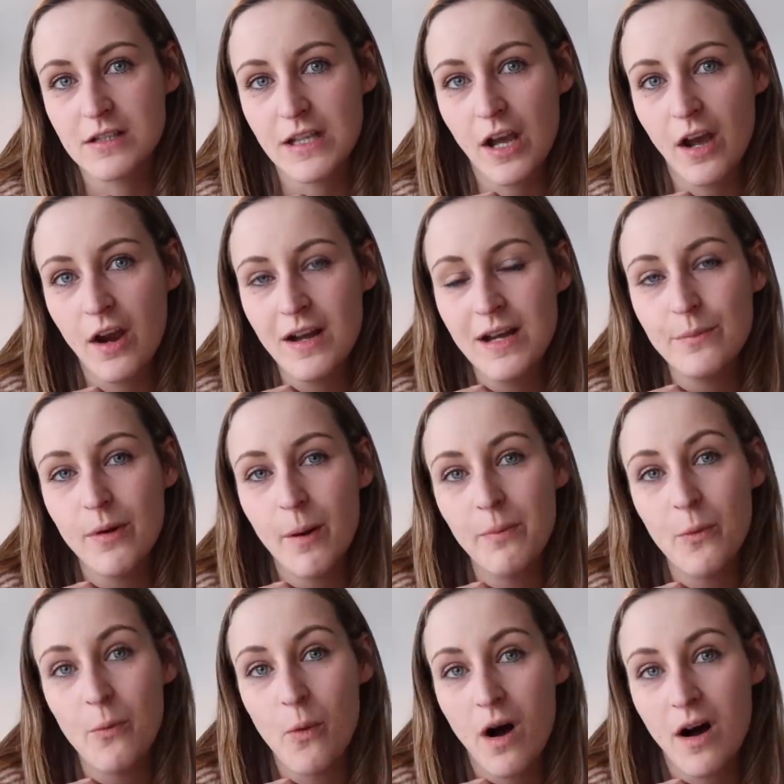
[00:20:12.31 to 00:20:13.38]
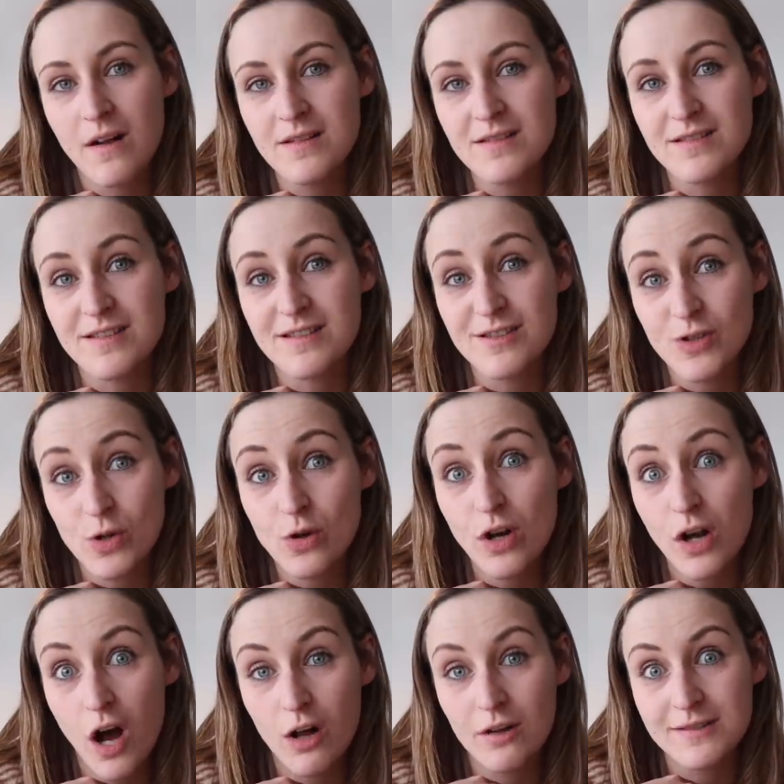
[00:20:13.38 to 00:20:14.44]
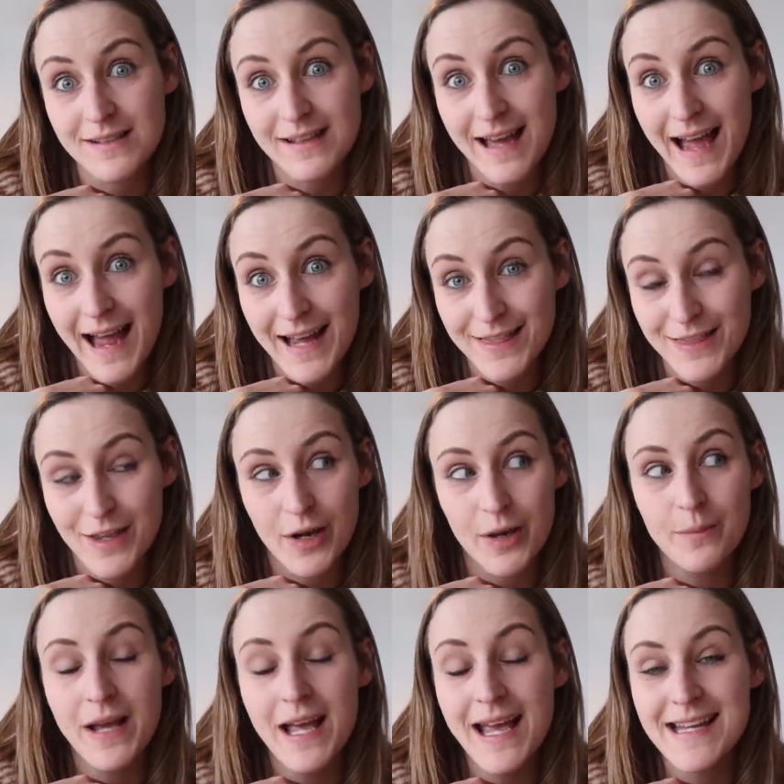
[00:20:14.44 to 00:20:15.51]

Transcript: The only problem was the stall holder that had them